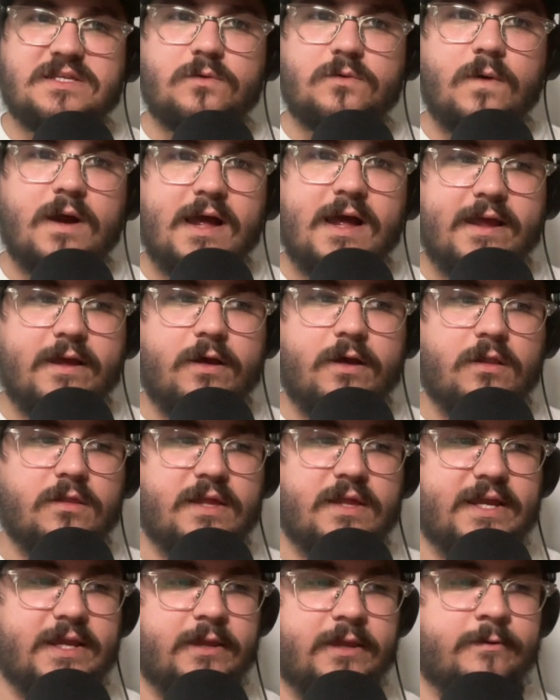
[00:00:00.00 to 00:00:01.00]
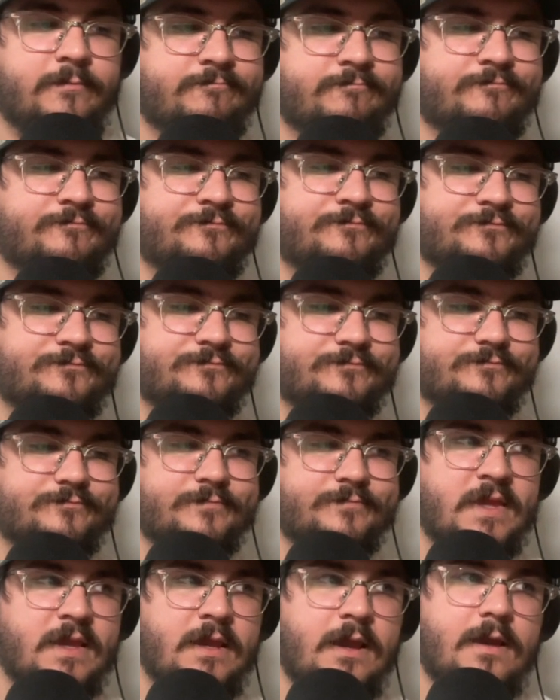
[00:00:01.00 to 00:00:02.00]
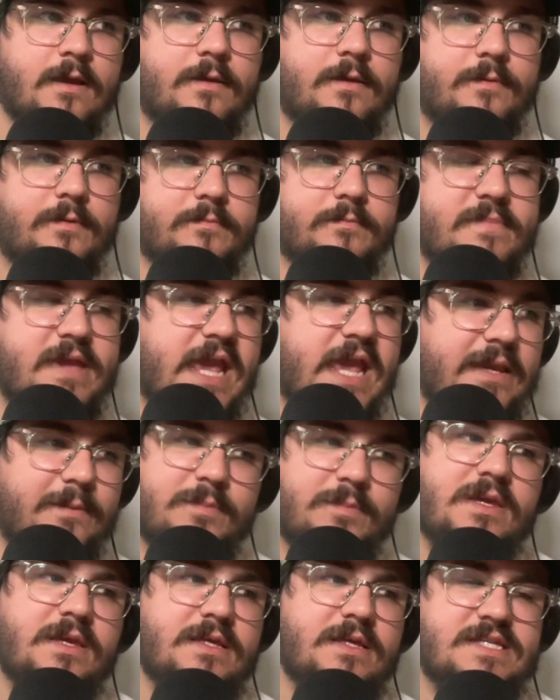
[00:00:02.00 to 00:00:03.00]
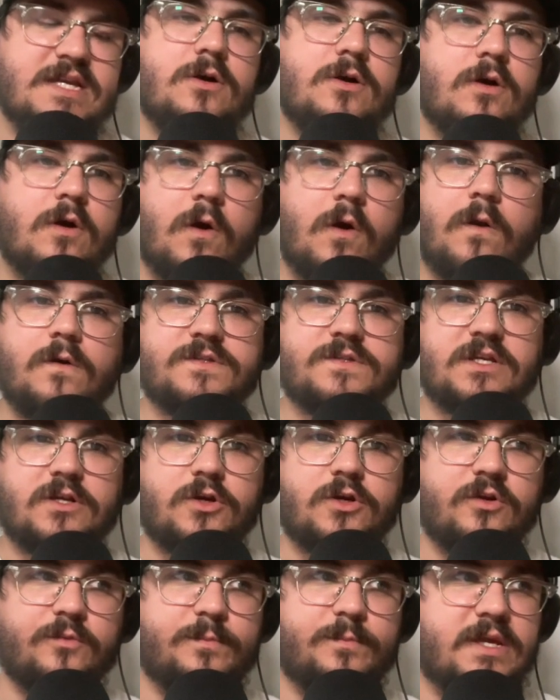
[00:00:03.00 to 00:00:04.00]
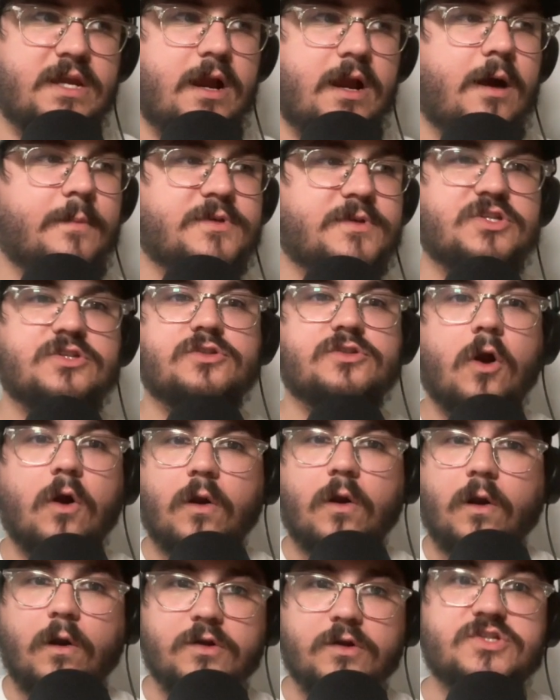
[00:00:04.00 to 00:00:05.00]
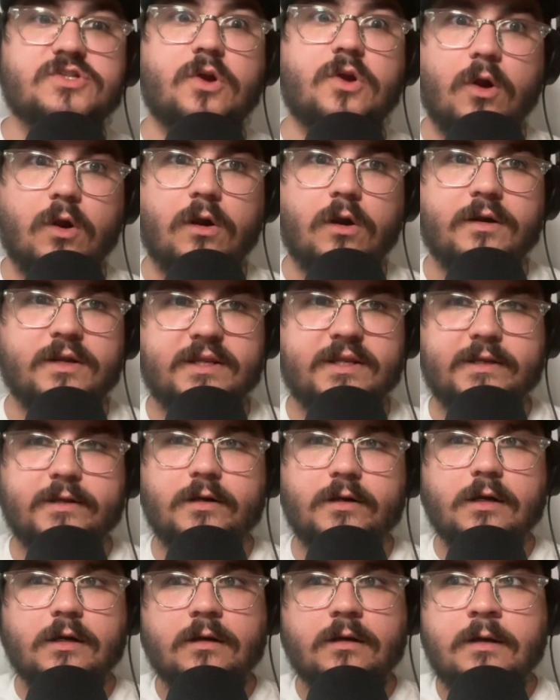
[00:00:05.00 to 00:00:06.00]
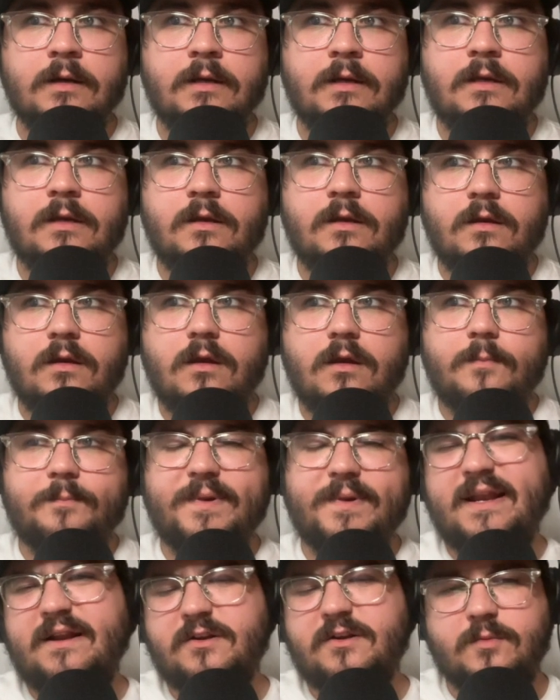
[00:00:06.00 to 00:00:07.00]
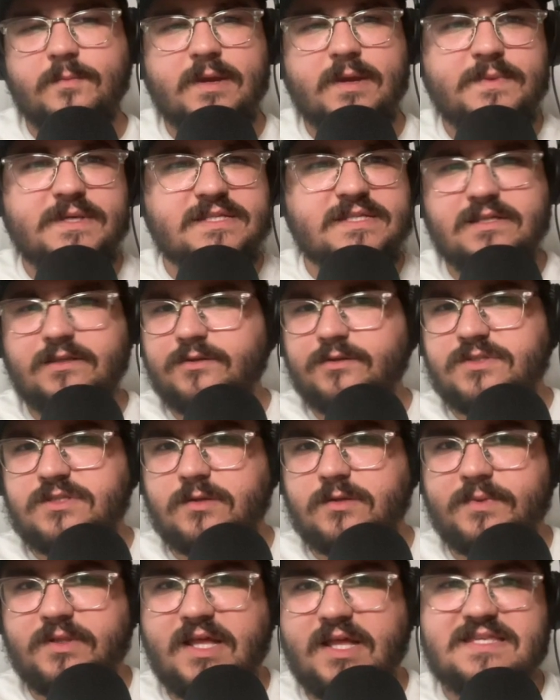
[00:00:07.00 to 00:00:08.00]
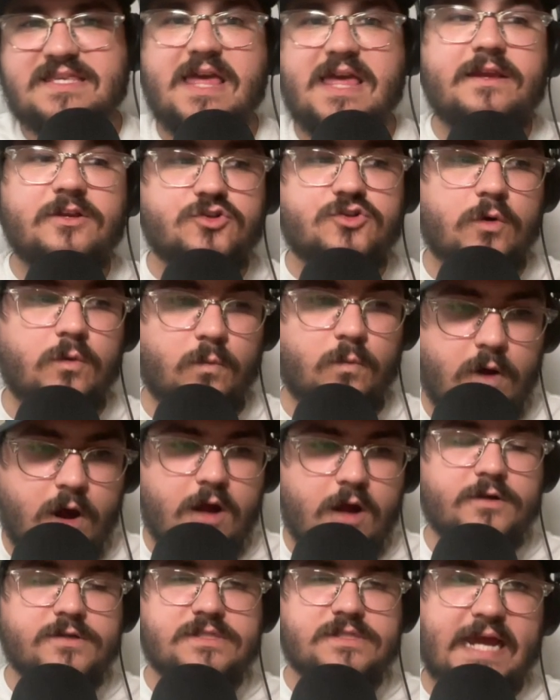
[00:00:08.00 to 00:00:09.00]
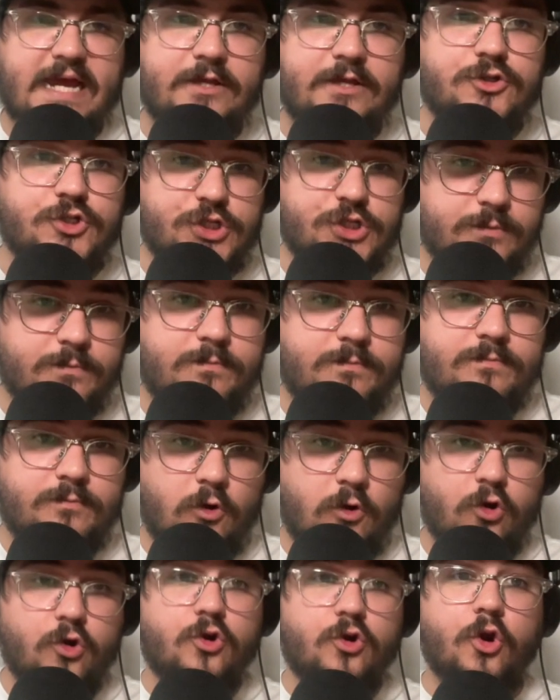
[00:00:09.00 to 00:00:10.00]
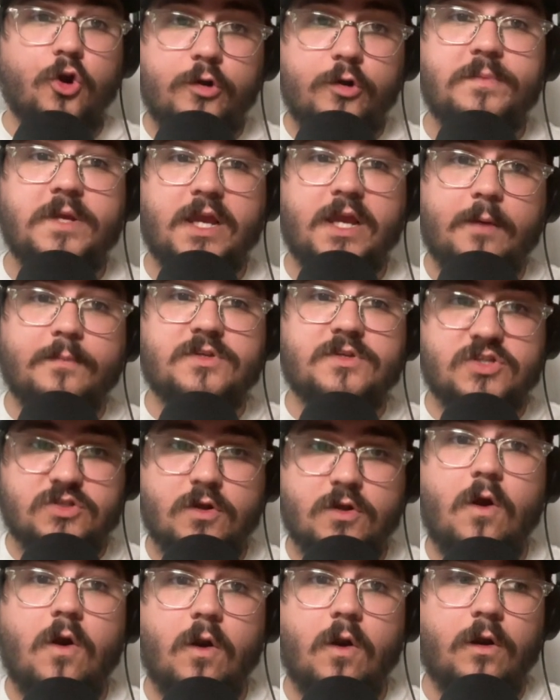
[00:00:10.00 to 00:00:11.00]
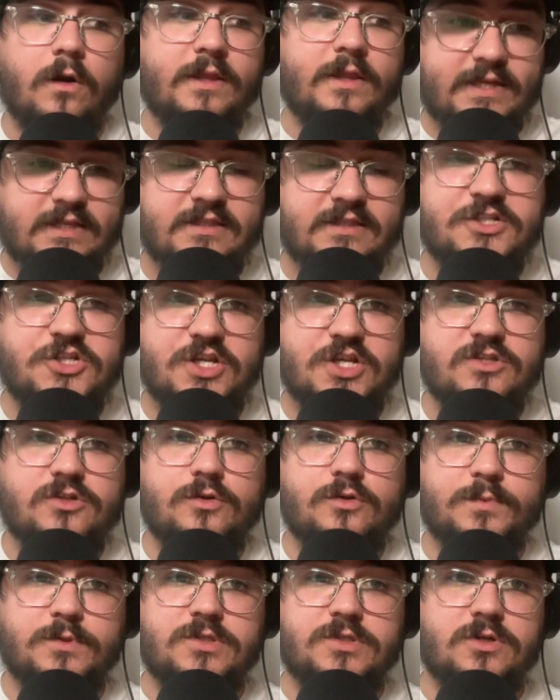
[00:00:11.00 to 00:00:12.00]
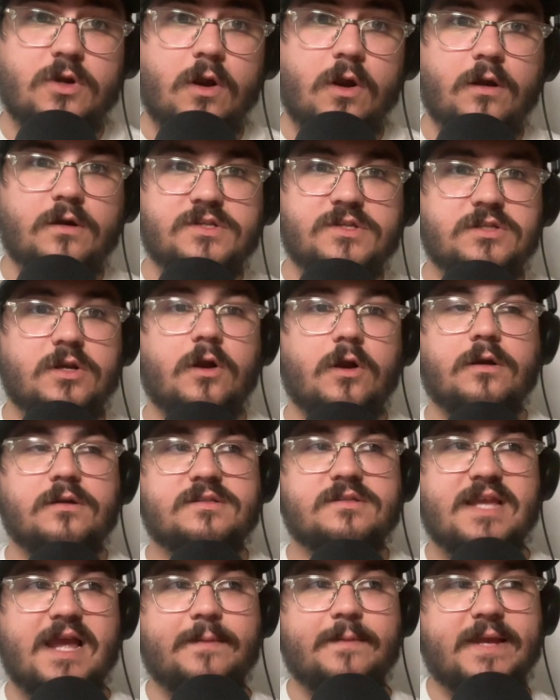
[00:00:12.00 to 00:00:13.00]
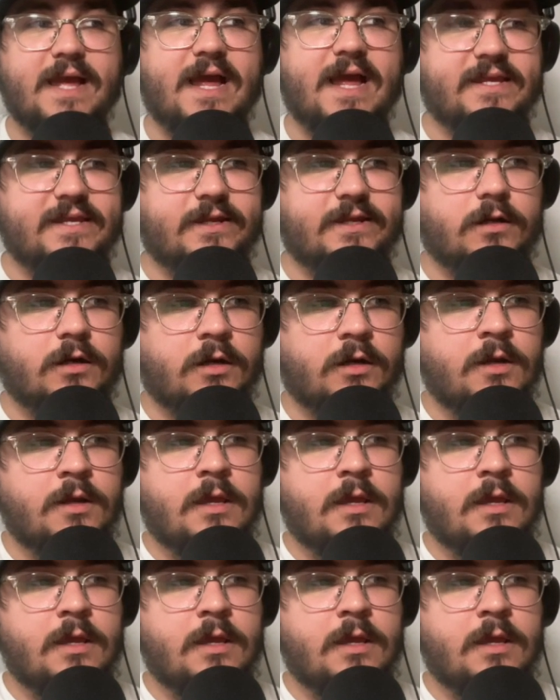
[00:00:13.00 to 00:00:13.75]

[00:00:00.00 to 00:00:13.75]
in a while. Like, maybe a Dylan Carlson could have become a star here, but I don't know. Maybe his ceiling is a little bit less. I think Jordan Walker is the guy who could become a star, like a legit superstar, star type guy here.